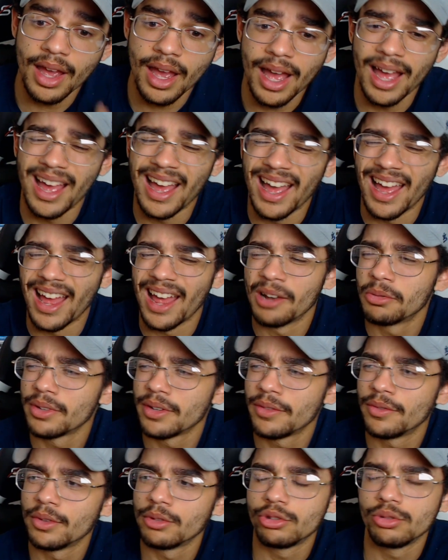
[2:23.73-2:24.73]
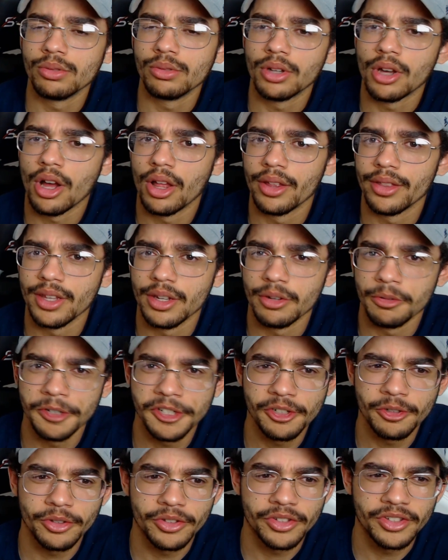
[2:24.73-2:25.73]
I don't even know what you would call it, the
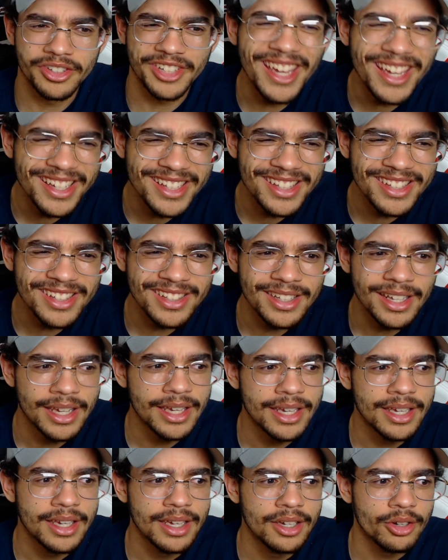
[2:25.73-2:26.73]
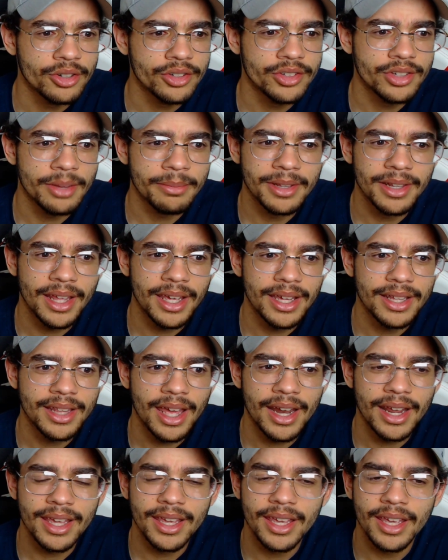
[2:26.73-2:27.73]
original 6 or something like
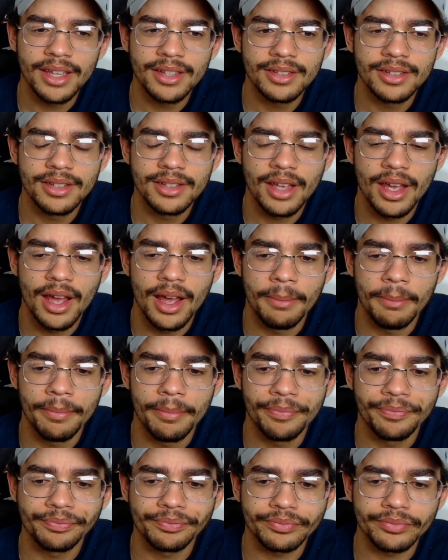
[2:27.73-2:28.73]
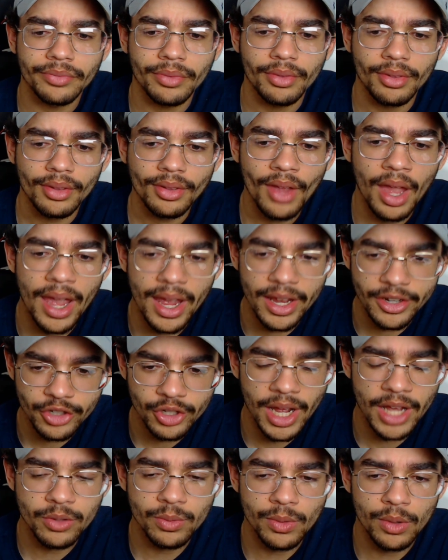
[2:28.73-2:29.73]
that, I guess. I asked
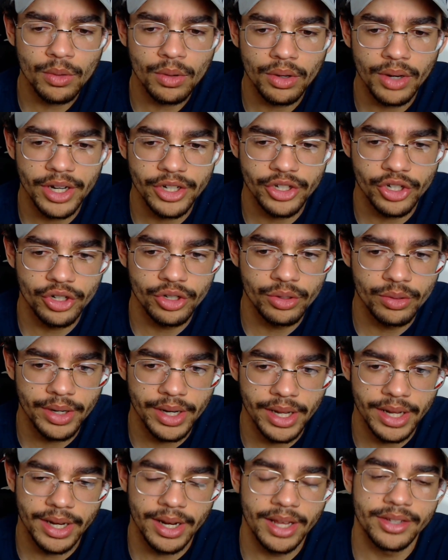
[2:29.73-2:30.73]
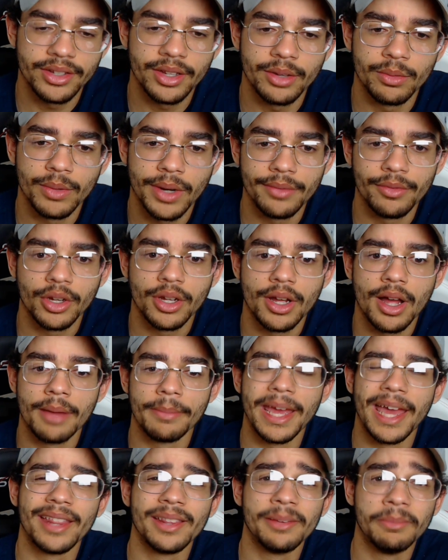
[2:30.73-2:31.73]
you guys what order I should do it in, and I said whatever
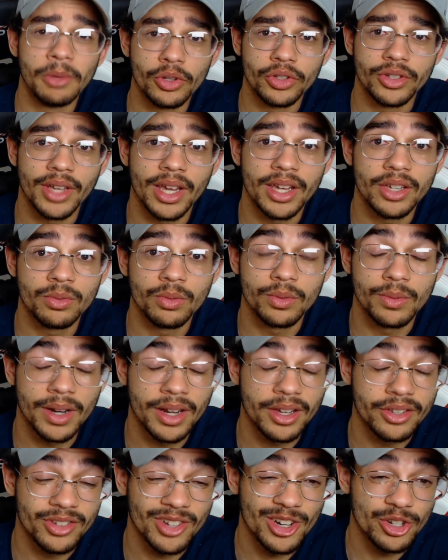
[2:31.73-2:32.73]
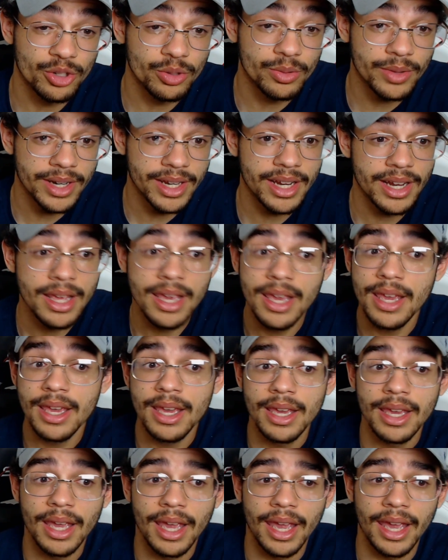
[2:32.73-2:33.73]
comment had the most likes was what I was going to do it in,
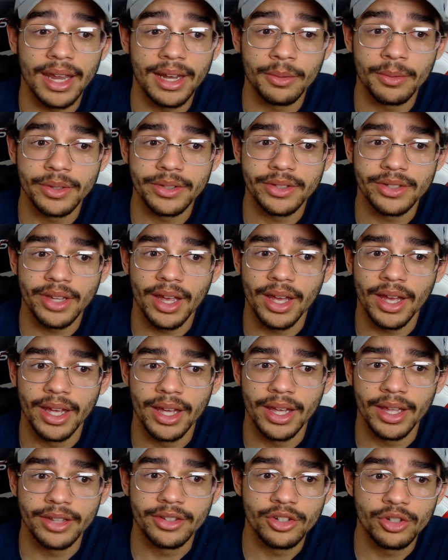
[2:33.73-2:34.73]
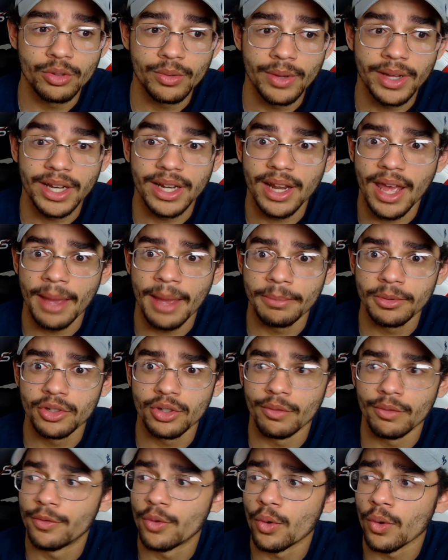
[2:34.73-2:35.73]
and it was to do an
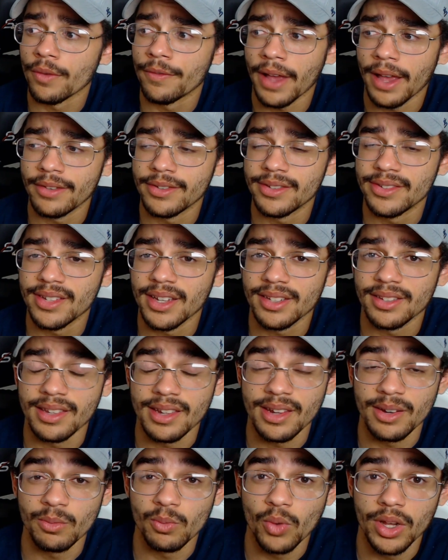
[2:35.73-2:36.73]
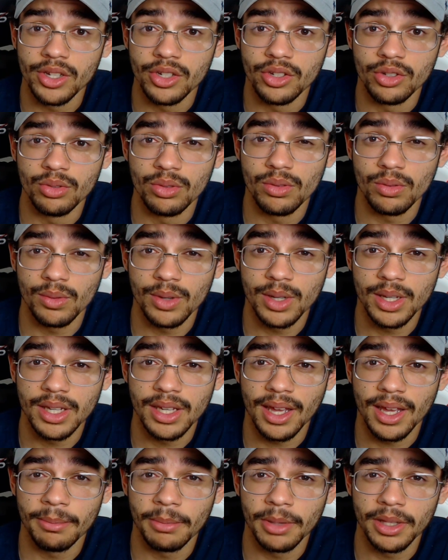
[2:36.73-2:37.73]
episode 4, 5, 6 and then 1, 2,
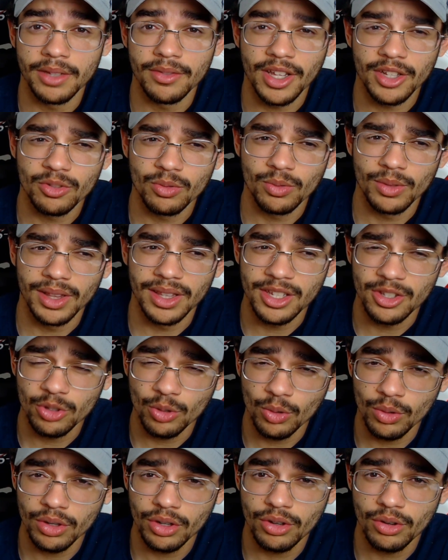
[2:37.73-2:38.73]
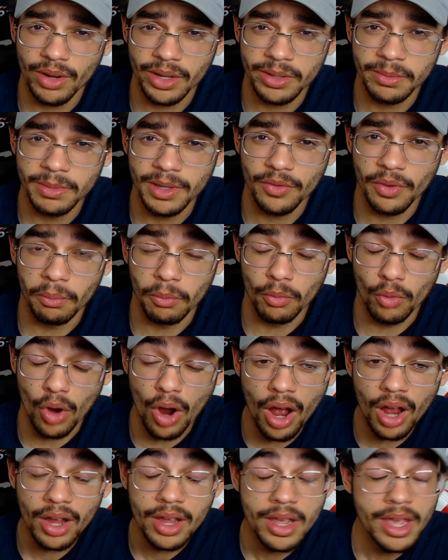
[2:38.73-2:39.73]
3. I believe that's release order, correct me if I'm
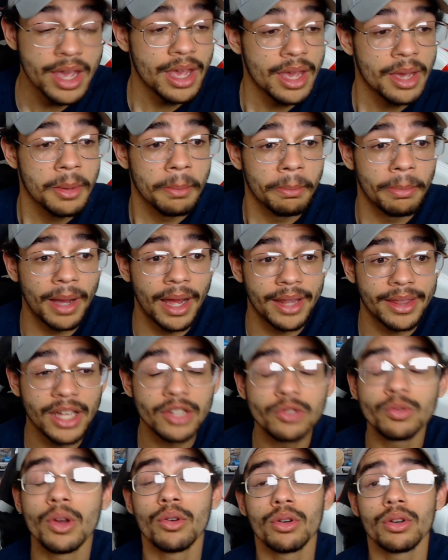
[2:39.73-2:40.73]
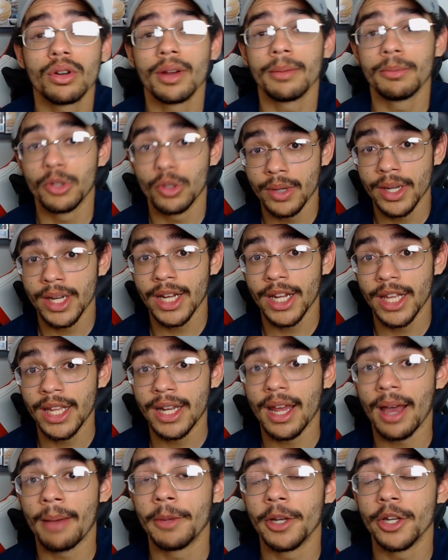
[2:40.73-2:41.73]
wrong, but that's what order I'm doing it
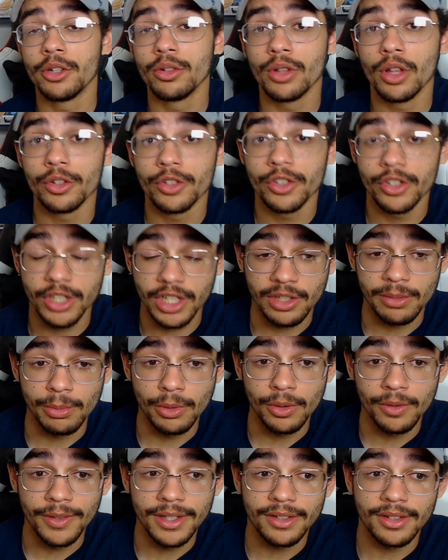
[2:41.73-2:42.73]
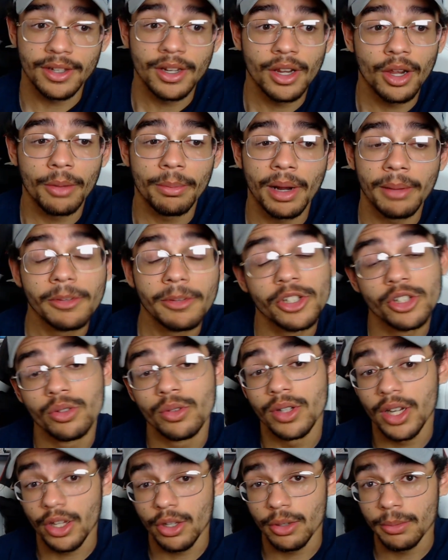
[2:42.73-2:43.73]
in. I'm going to do those 6 movies, and then I'll probably do
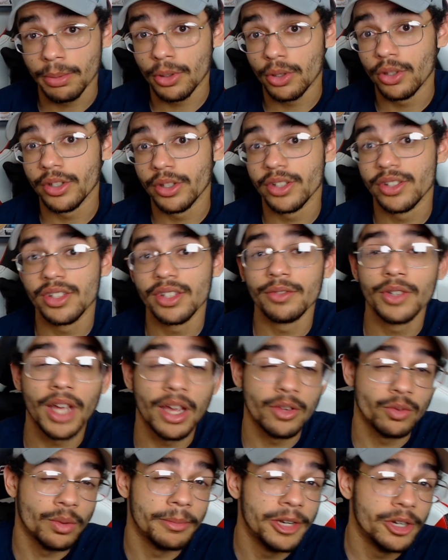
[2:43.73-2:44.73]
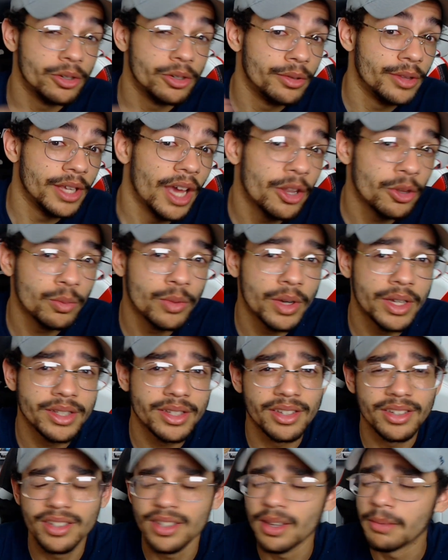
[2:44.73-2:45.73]
another poll to see if you guys want me to do the other ones,
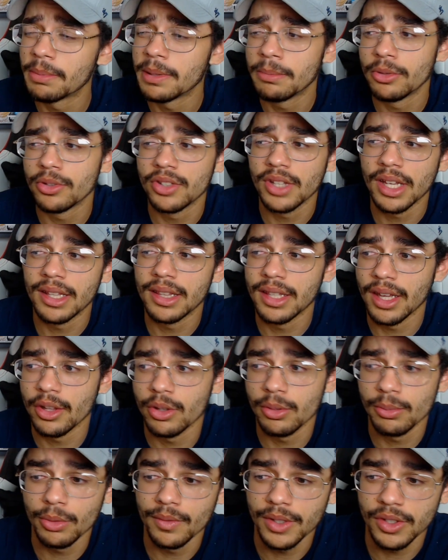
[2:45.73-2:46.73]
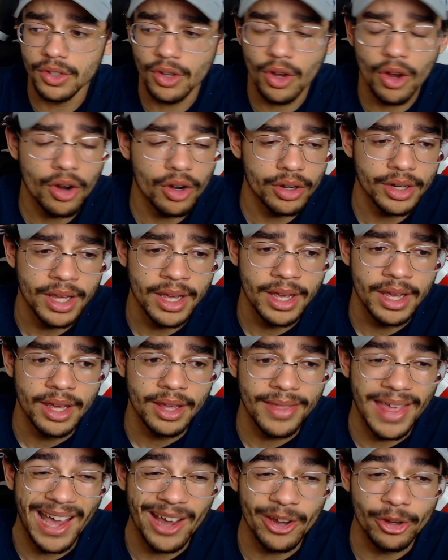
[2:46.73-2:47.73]
because some people say the other movies aren't
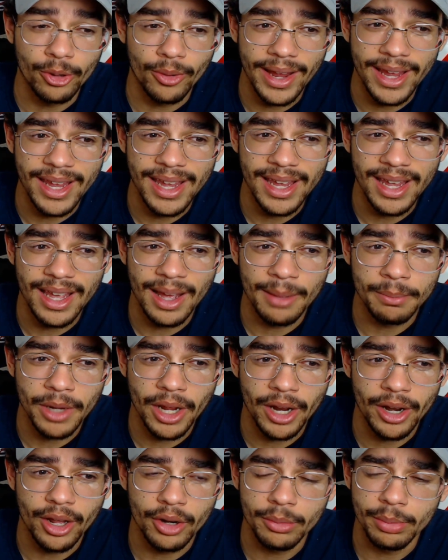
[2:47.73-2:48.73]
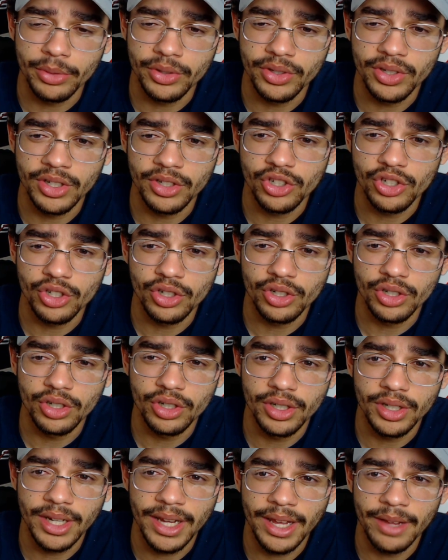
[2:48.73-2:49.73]
that great. I'm not 100%
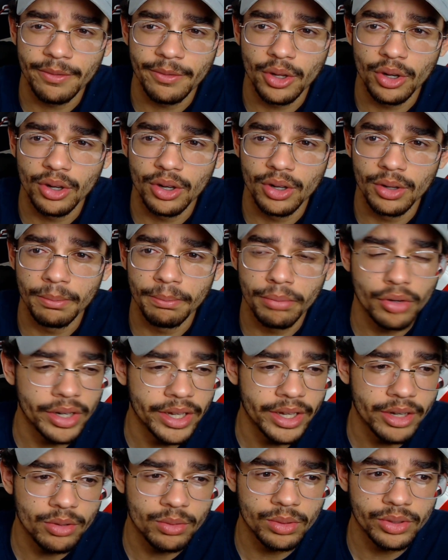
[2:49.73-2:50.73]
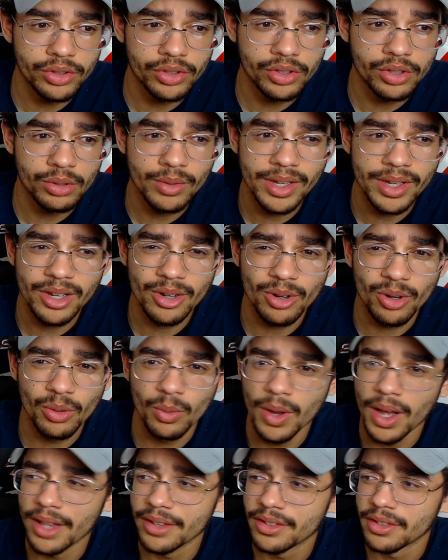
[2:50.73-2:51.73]
sure if they're prequels to it or
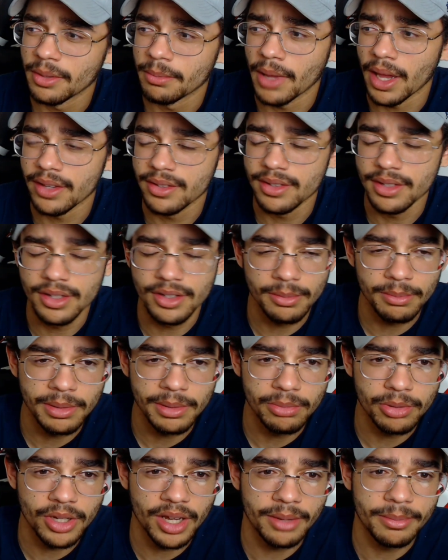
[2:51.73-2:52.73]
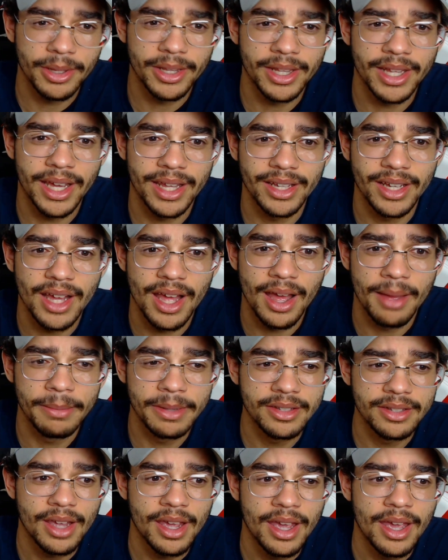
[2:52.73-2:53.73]
what. I've seen some people talking about that in the
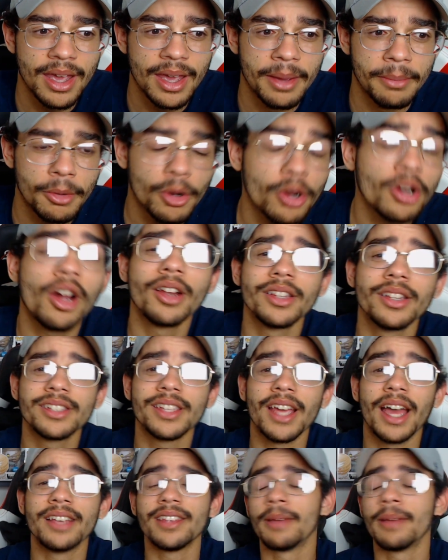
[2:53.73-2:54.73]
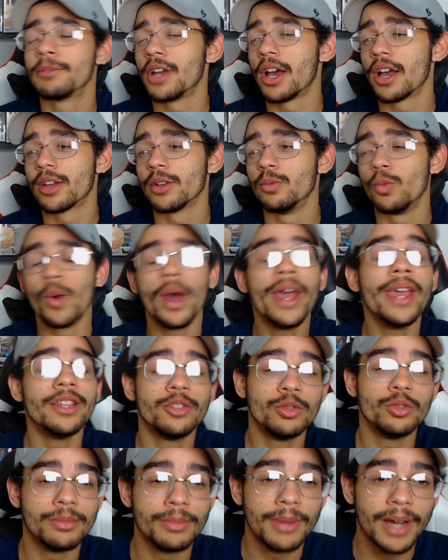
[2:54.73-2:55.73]
comments. But regardless, guys, I'm talking way
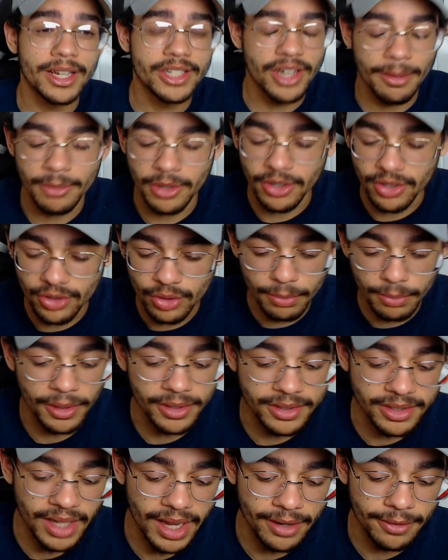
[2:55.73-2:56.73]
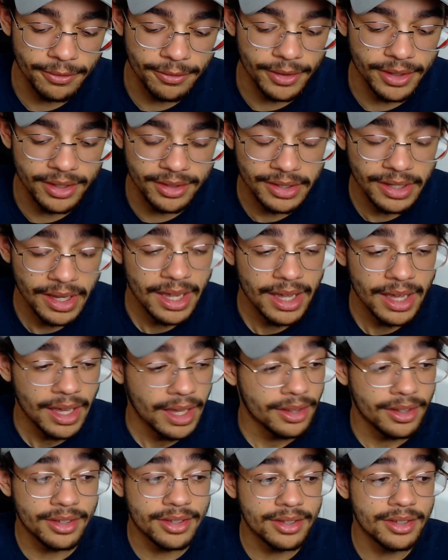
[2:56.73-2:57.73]
too much. I'm just super excited for this.
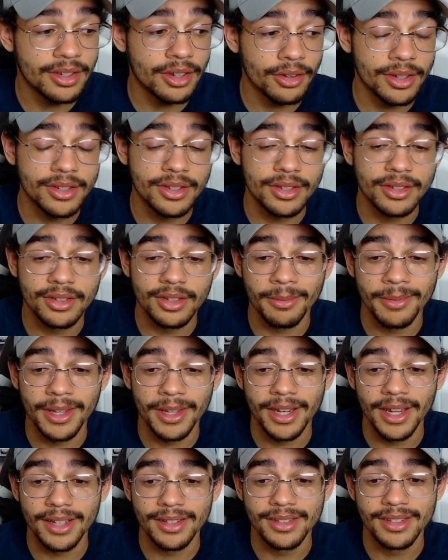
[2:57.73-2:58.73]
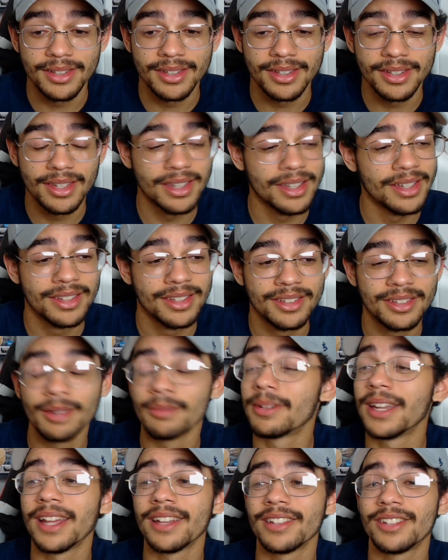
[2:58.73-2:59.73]
This series is something that's
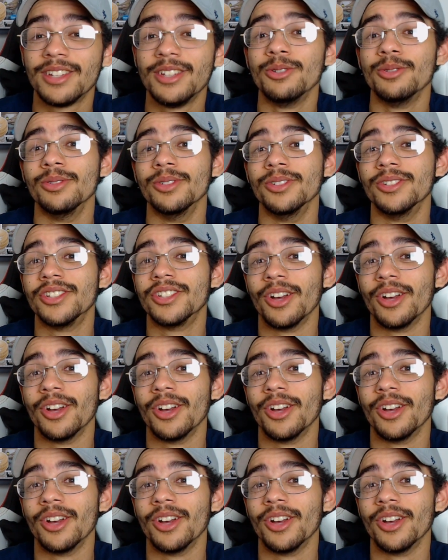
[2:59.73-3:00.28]
huge.